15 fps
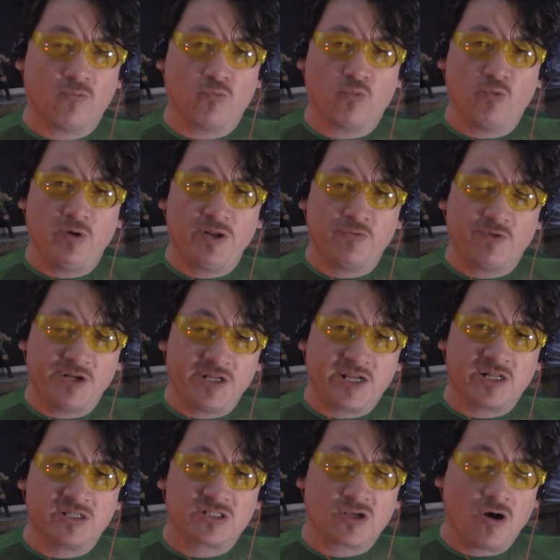really
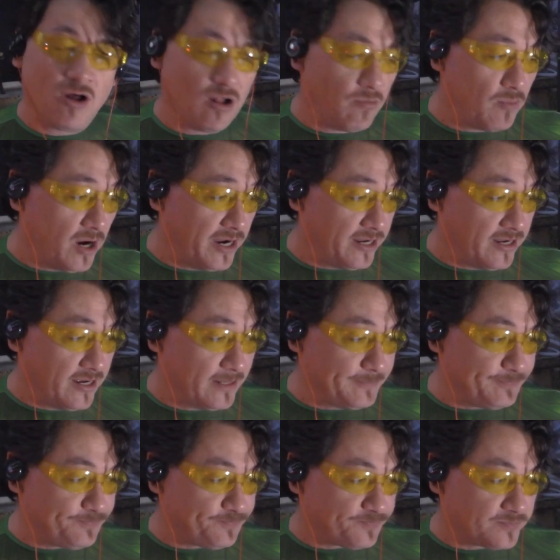ridiculous call by
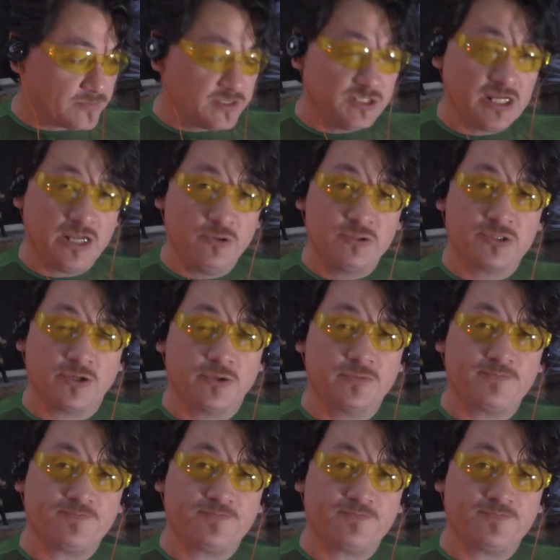Jey Uso.